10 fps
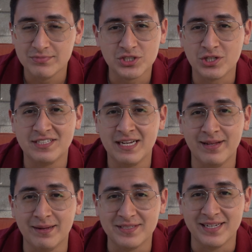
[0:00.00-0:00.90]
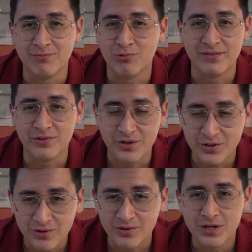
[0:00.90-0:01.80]
start the time-lapse, and whatever
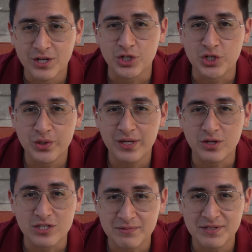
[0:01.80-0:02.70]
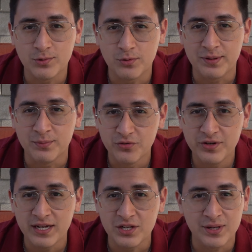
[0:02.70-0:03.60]
you're shooting, your subject will be
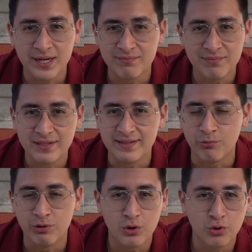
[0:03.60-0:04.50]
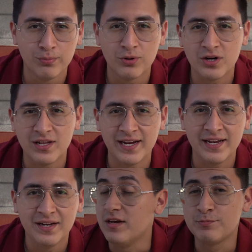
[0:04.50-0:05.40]
moving and you get a really cool blur
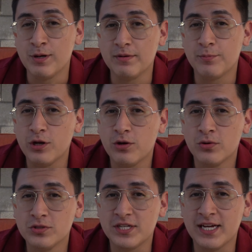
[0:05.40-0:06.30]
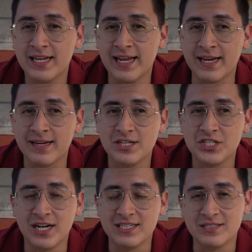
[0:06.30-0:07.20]
line. It's probably pretty cool to get like
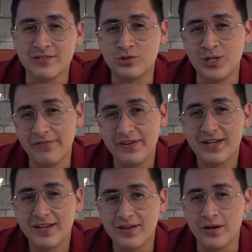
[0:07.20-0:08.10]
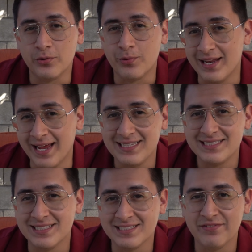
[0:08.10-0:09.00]
shots of traffic, all the red
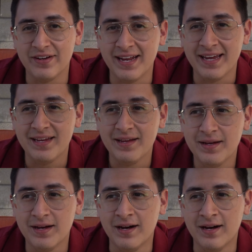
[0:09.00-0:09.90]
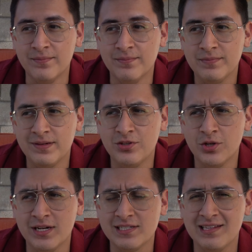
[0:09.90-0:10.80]
lights and stuff at night, even
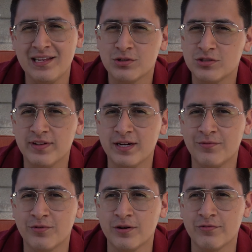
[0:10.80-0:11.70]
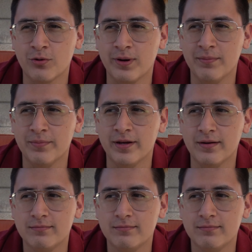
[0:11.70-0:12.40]
though it is illegal to fly over a freeway, but